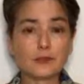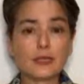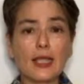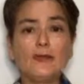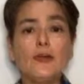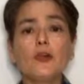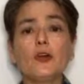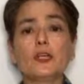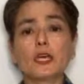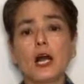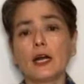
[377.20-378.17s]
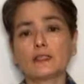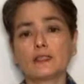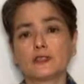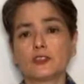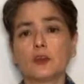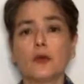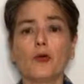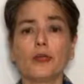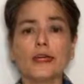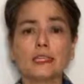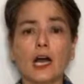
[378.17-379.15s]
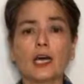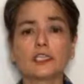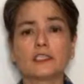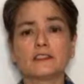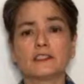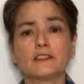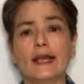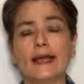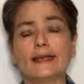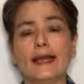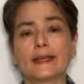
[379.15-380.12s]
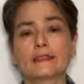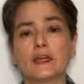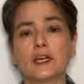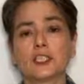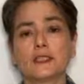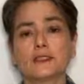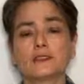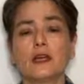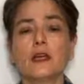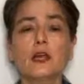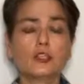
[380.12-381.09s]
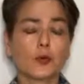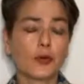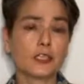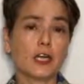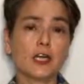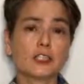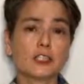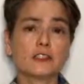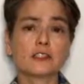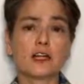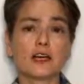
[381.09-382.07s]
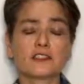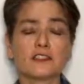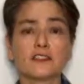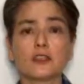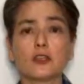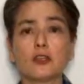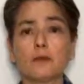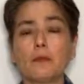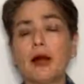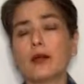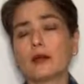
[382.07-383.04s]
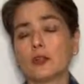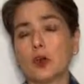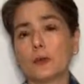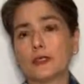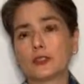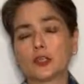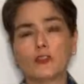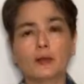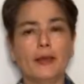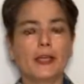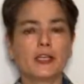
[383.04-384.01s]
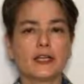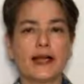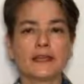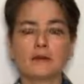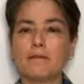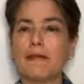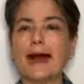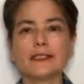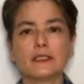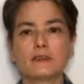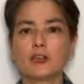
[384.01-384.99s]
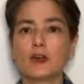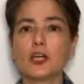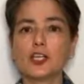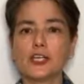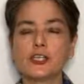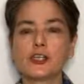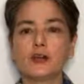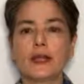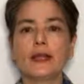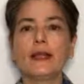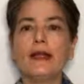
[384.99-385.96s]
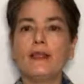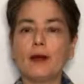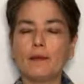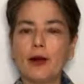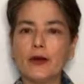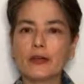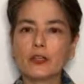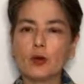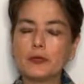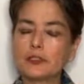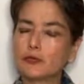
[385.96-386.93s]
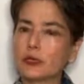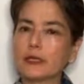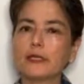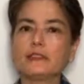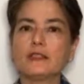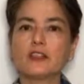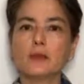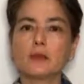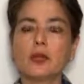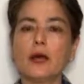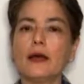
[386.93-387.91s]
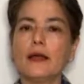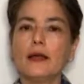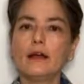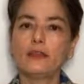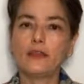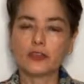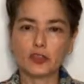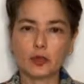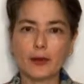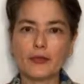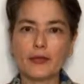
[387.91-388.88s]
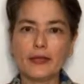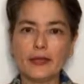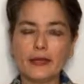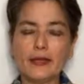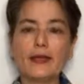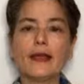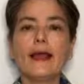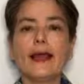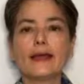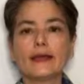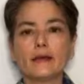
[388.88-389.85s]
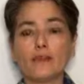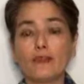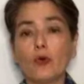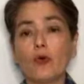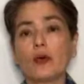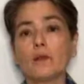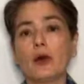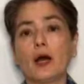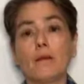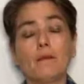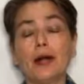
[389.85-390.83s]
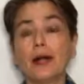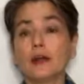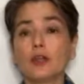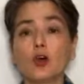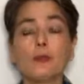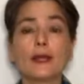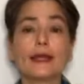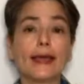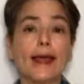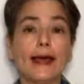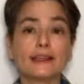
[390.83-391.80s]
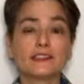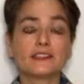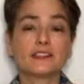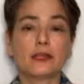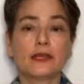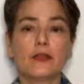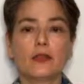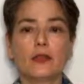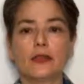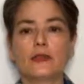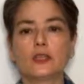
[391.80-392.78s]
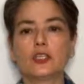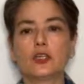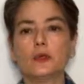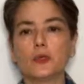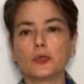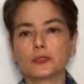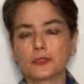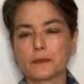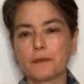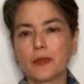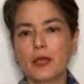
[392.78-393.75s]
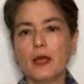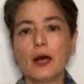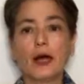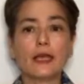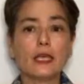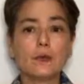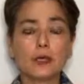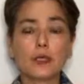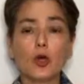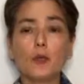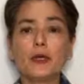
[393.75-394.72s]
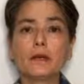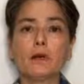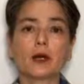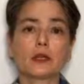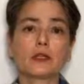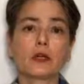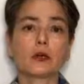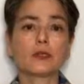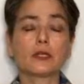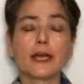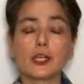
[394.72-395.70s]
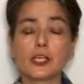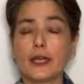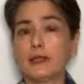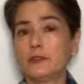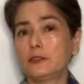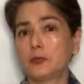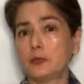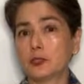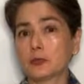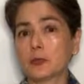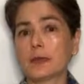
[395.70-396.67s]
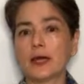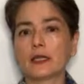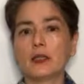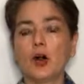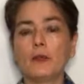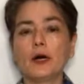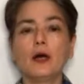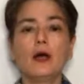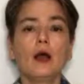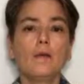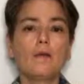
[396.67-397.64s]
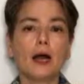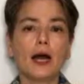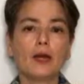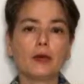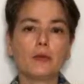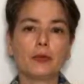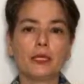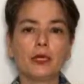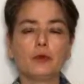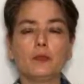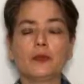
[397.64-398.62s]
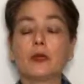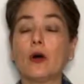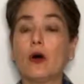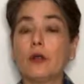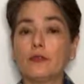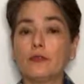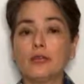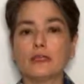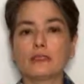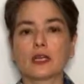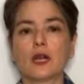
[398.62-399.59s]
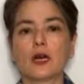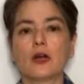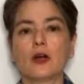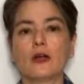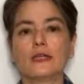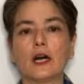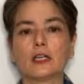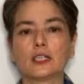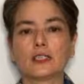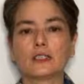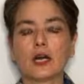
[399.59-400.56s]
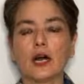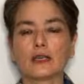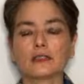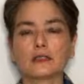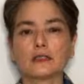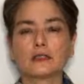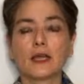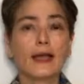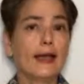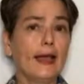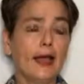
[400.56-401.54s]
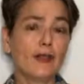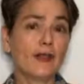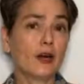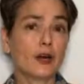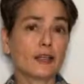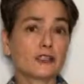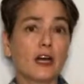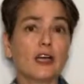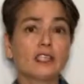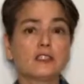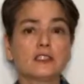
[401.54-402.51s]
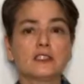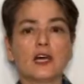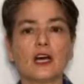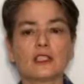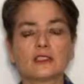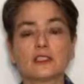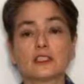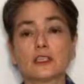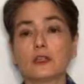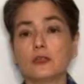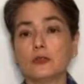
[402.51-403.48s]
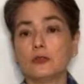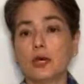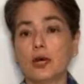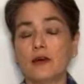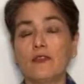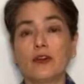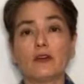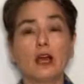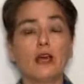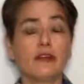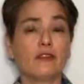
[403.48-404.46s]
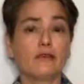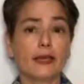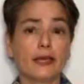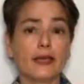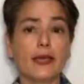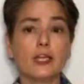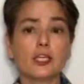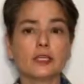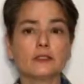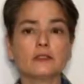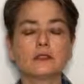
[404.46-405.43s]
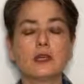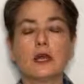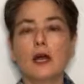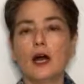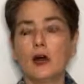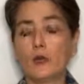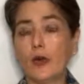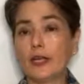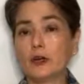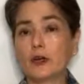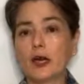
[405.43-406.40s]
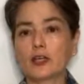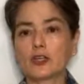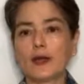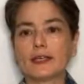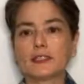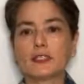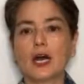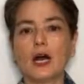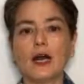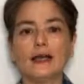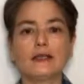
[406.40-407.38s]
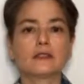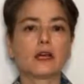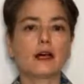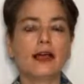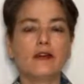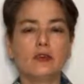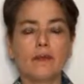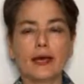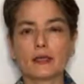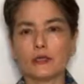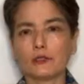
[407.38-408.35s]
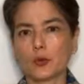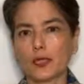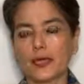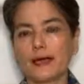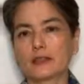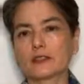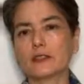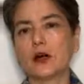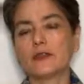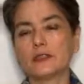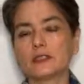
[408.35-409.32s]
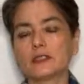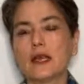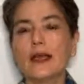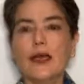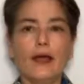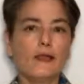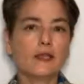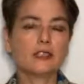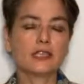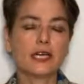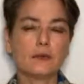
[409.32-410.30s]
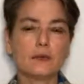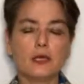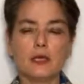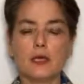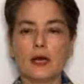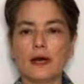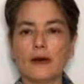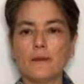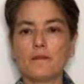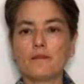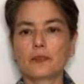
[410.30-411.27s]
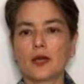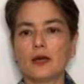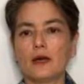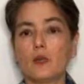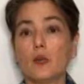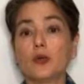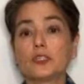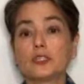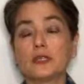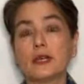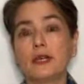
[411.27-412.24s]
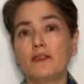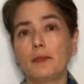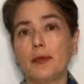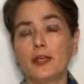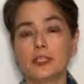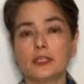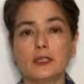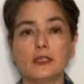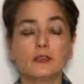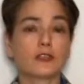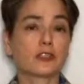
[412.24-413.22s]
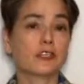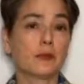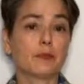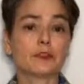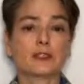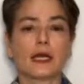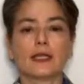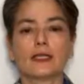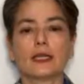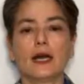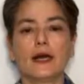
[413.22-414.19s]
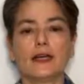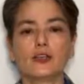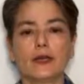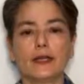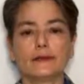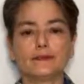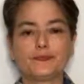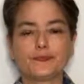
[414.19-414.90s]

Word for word: And then there are toxins, so both endogenous and exogenous. So endogenous toxins include myoglobin. So if a patient has a massive crush injury, that myoglobin is released into the blood, filtered by the kidney, and can form myoglobin casts in the tubules. Hemoglobin, monoclonal light chains due to multiple myeloma, bile, bilirubin, all of these are endogenous toxins. And then our exogenous toxins include a variety of medications, radiocontrast dyes, heavy metals, organic solvents, and this can be worsened if the patient is, for example, slightly dehydrated.